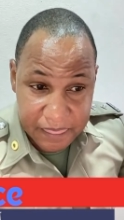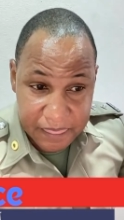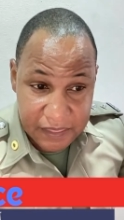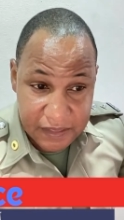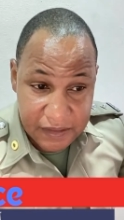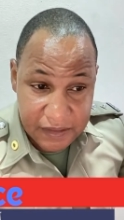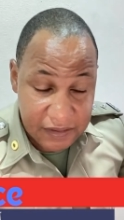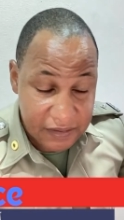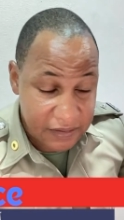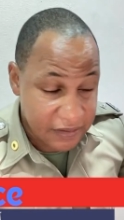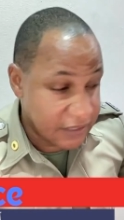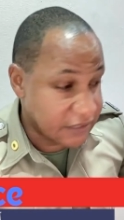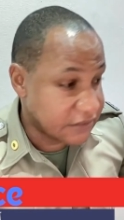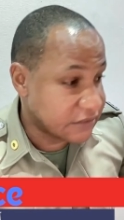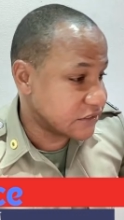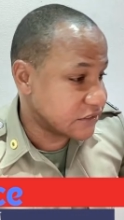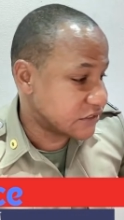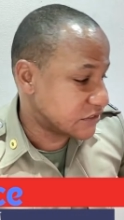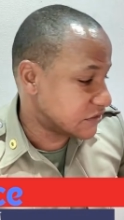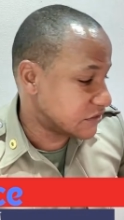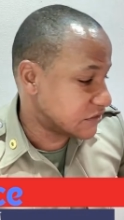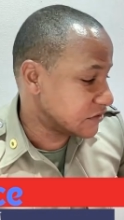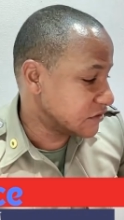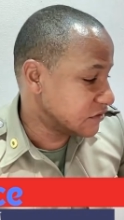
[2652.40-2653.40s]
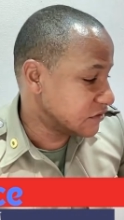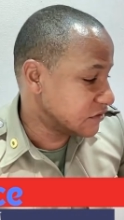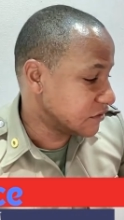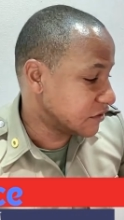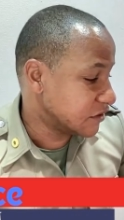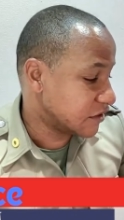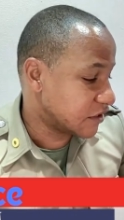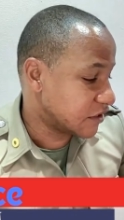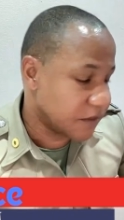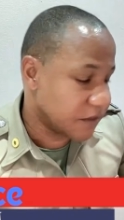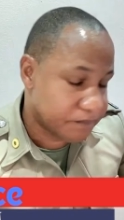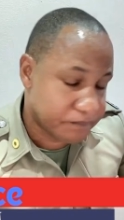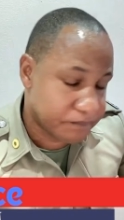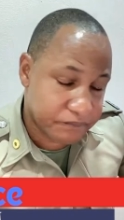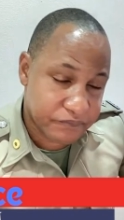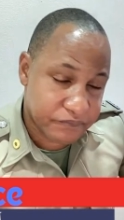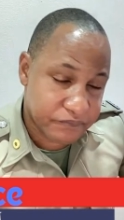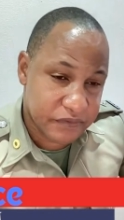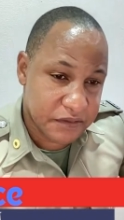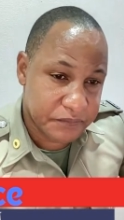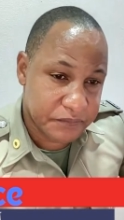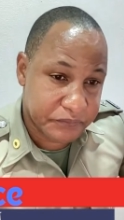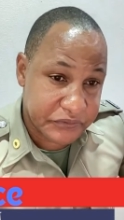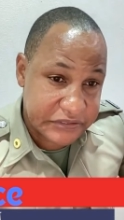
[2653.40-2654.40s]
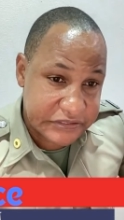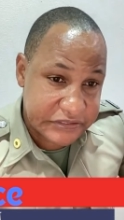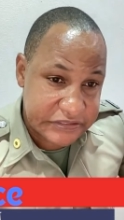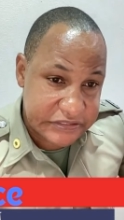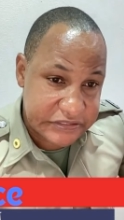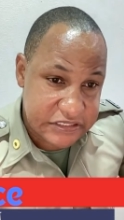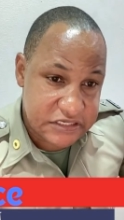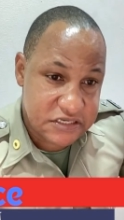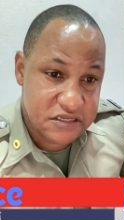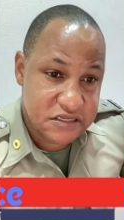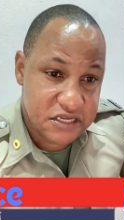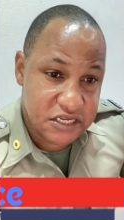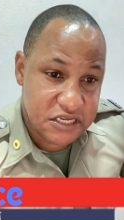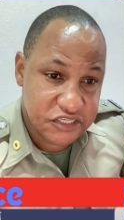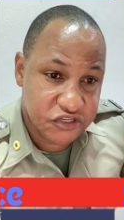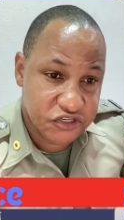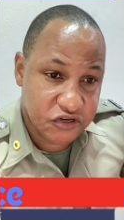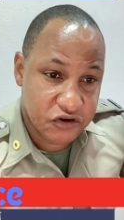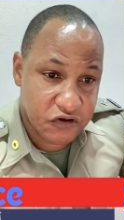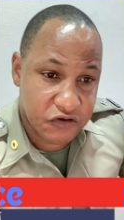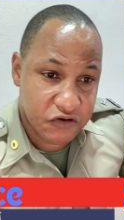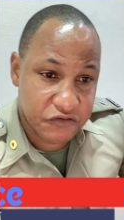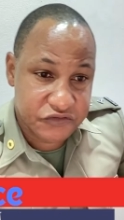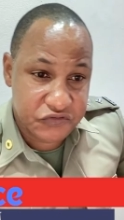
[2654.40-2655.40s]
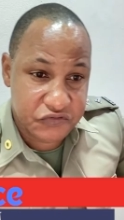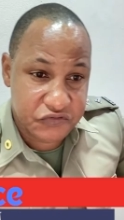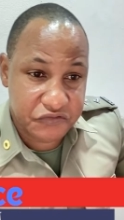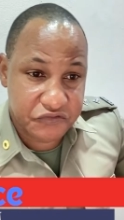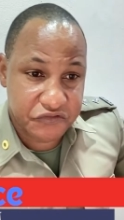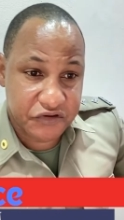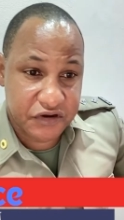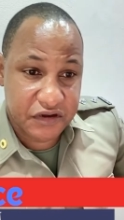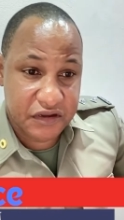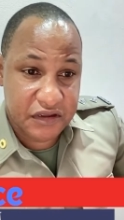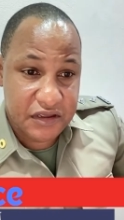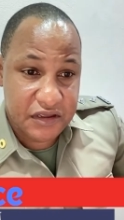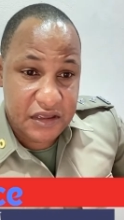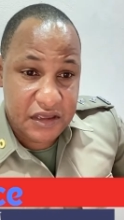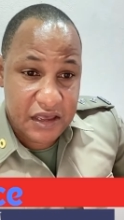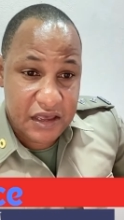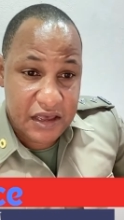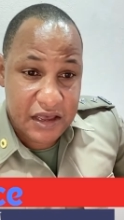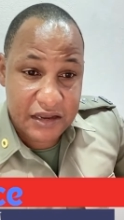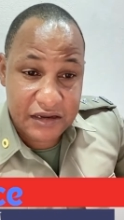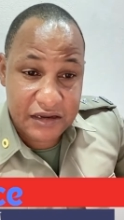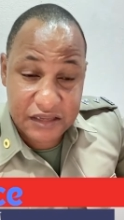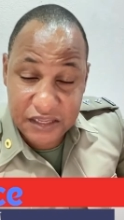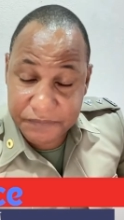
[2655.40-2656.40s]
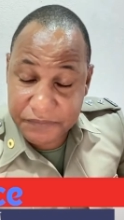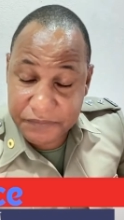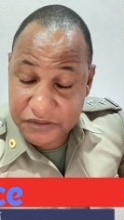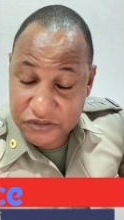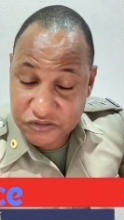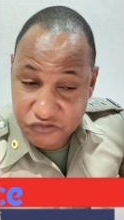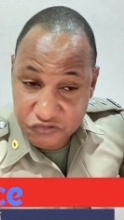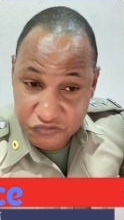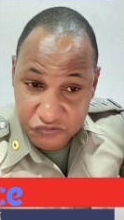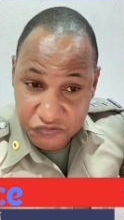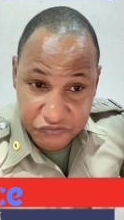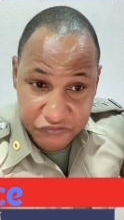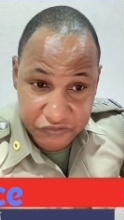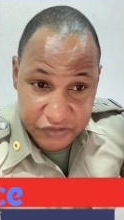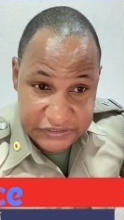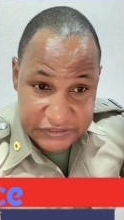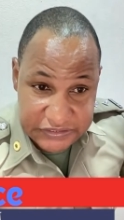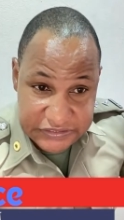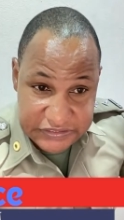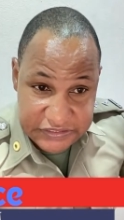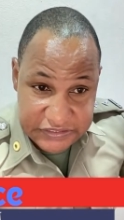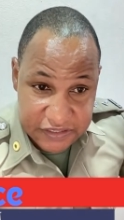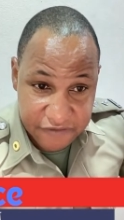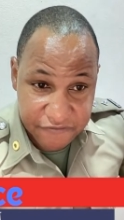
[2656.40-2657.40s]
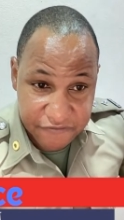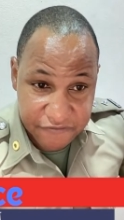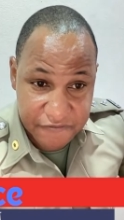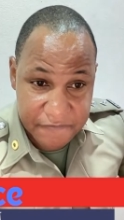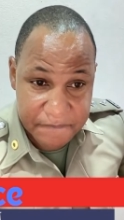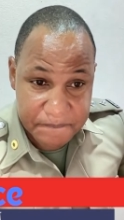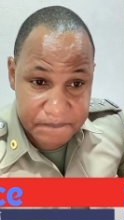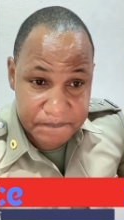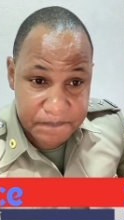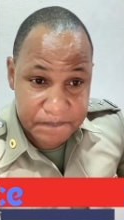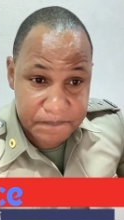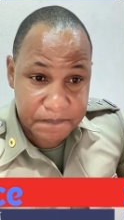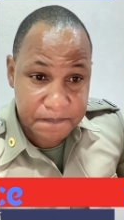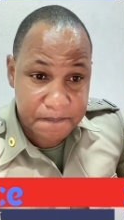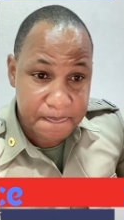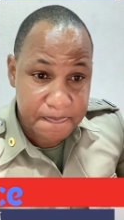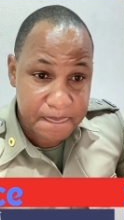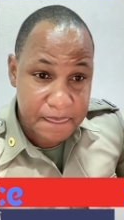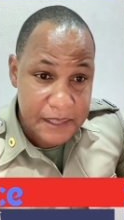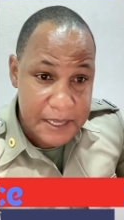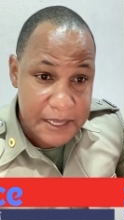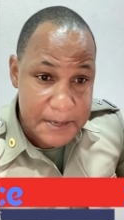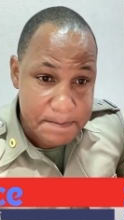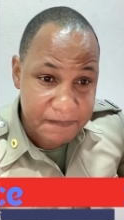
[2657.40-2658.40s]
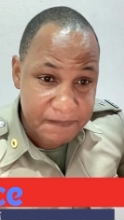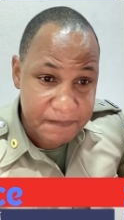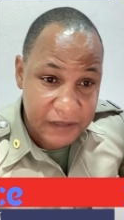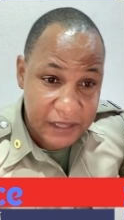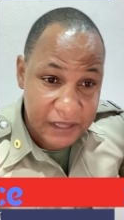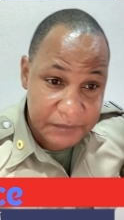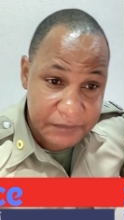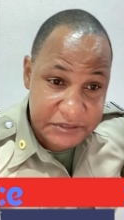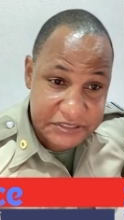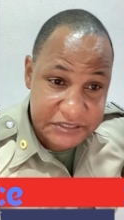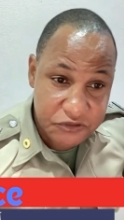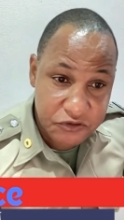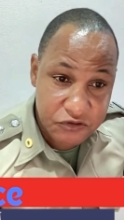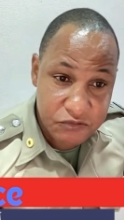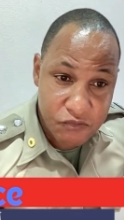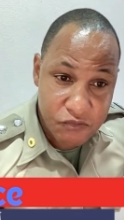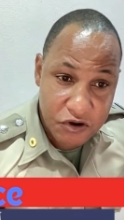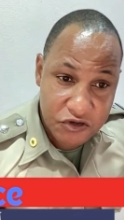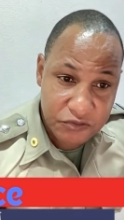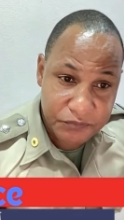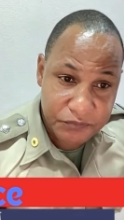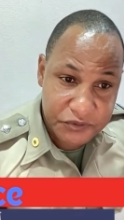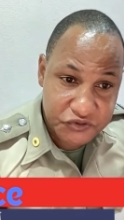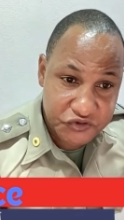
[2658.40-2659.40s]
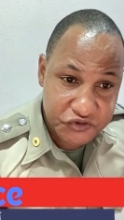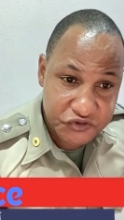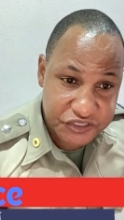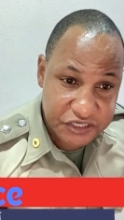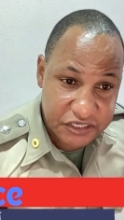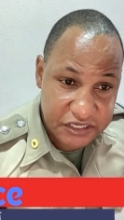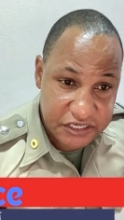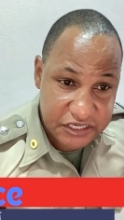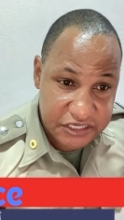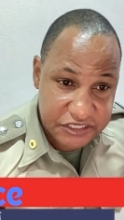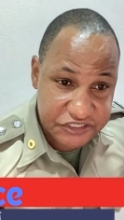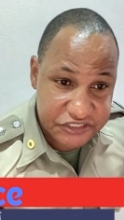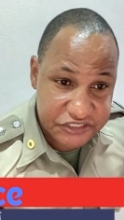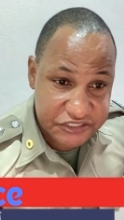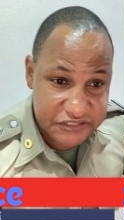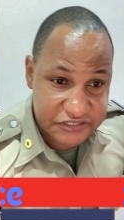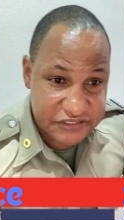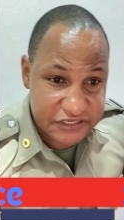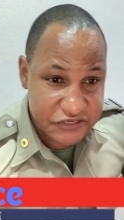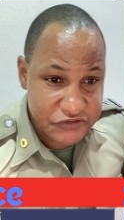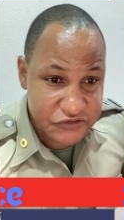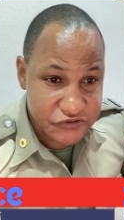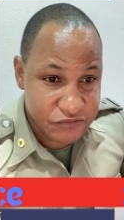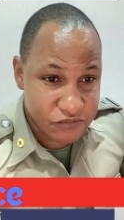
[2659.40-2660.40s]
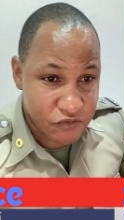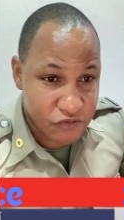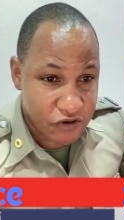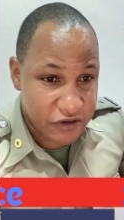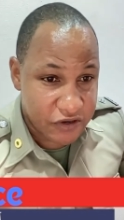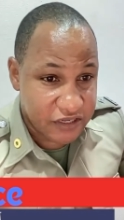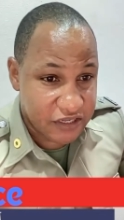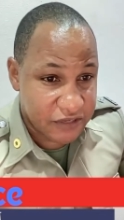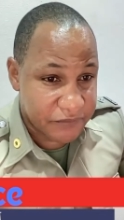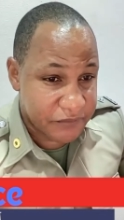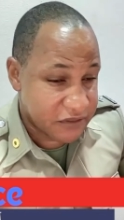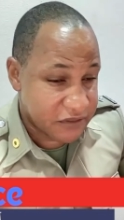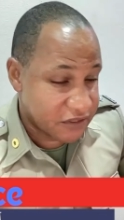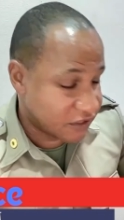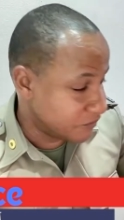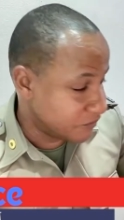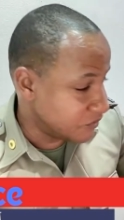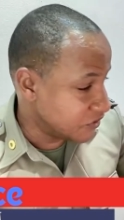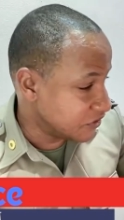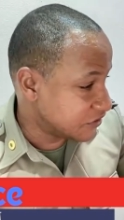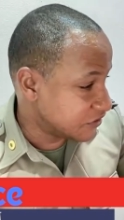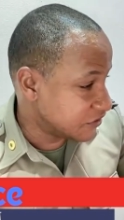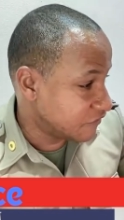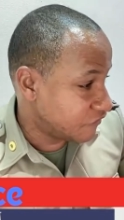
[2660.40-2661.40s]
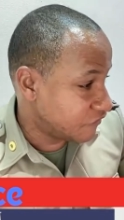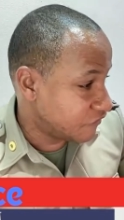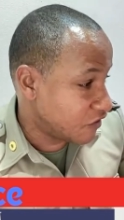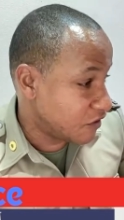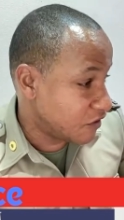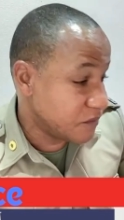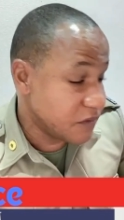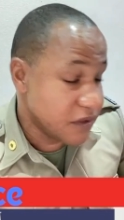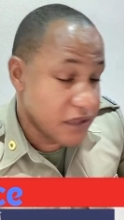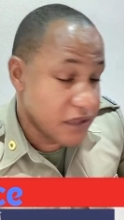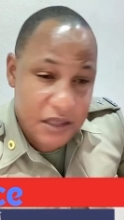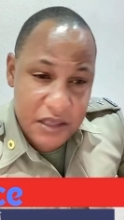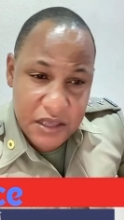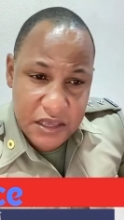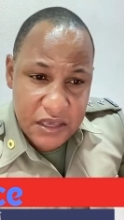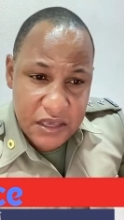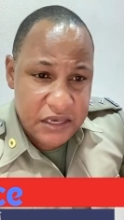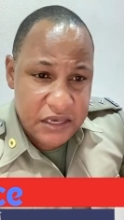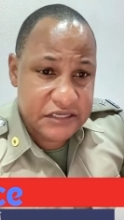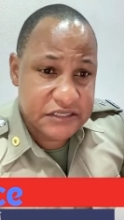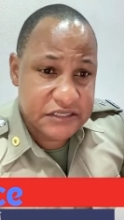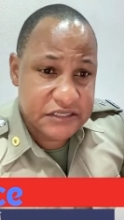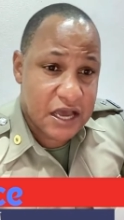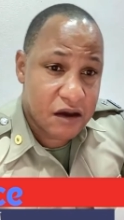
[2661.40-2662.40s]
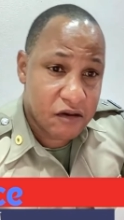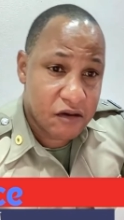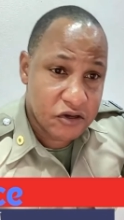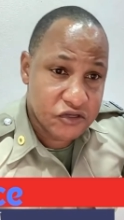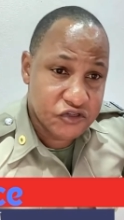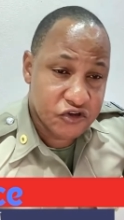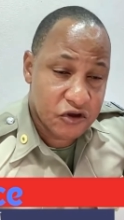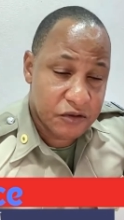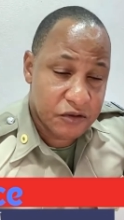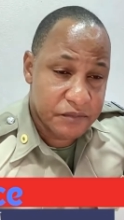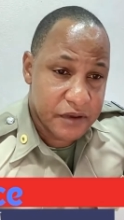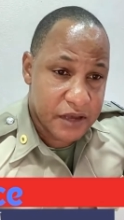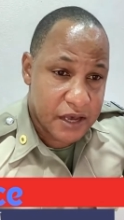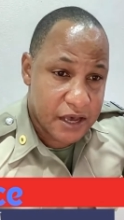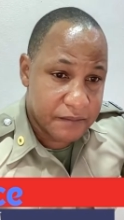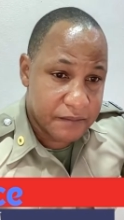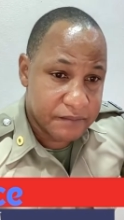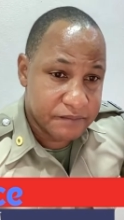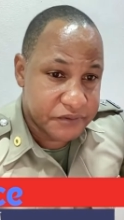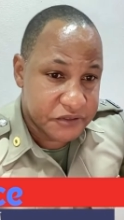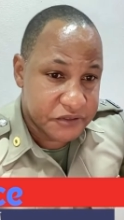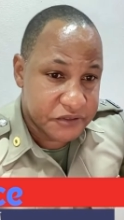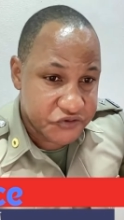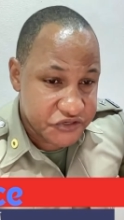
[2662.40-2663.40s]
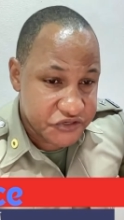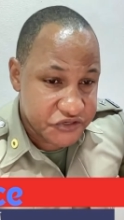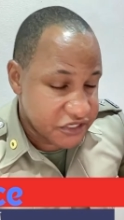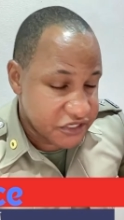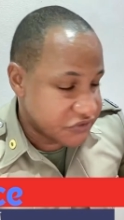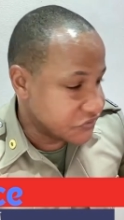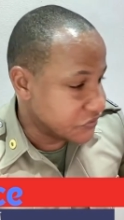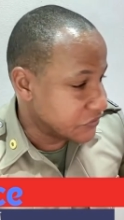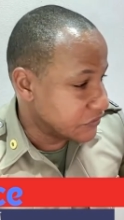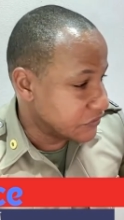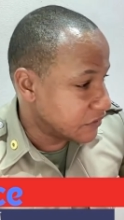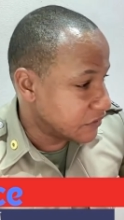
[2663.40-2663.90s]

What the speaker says: Let us keep the pristine nature of Soufriere and keeping Soufriere safe. Let me say good morning to Patricia Hinch. She's saying good morning, keeping the community informed. It is our job, Patricia, to